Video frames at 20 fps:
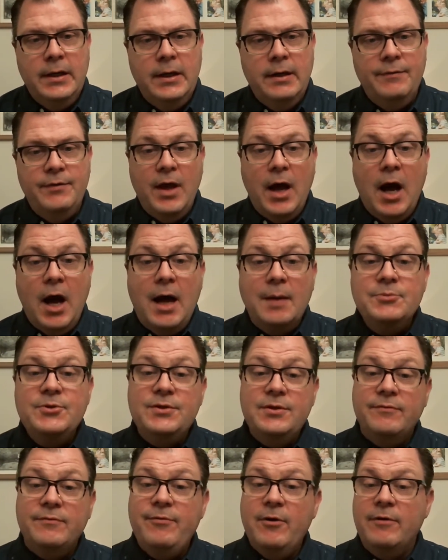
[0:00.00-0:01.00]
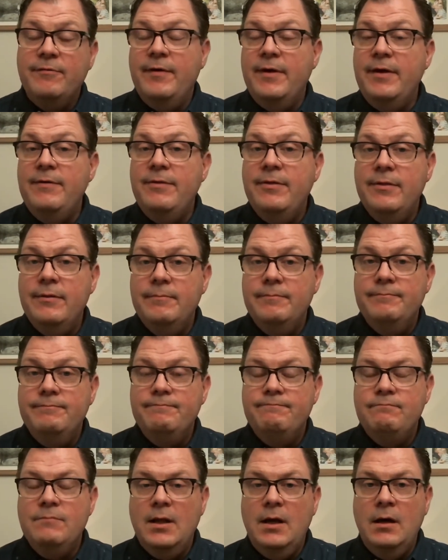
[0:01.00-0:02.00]
The object of our faith
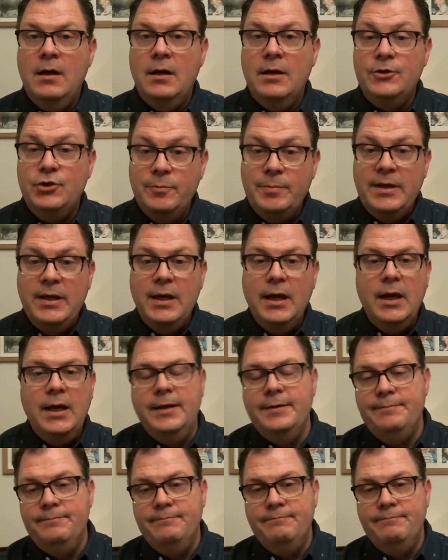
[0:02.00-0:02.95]
should be God,